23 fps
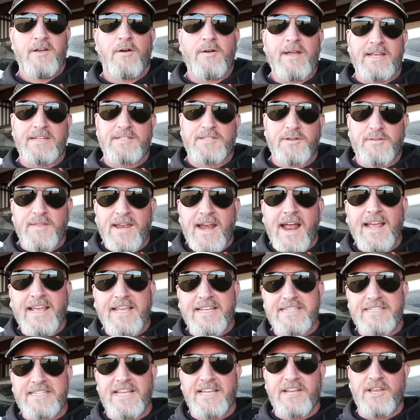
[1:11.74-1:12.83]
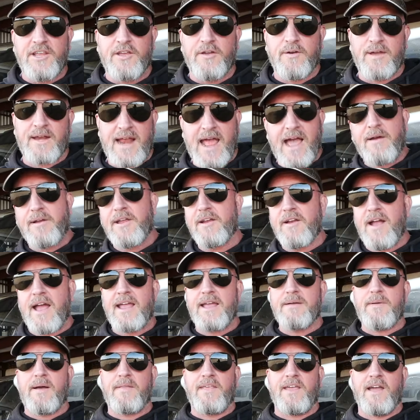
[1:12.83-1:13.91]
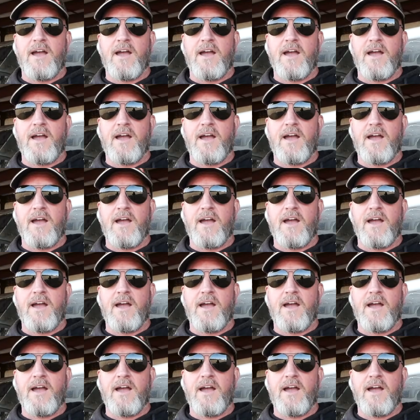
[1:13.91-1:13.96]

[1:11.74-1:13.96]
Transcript: Okay, so then I continue, and now here I am on the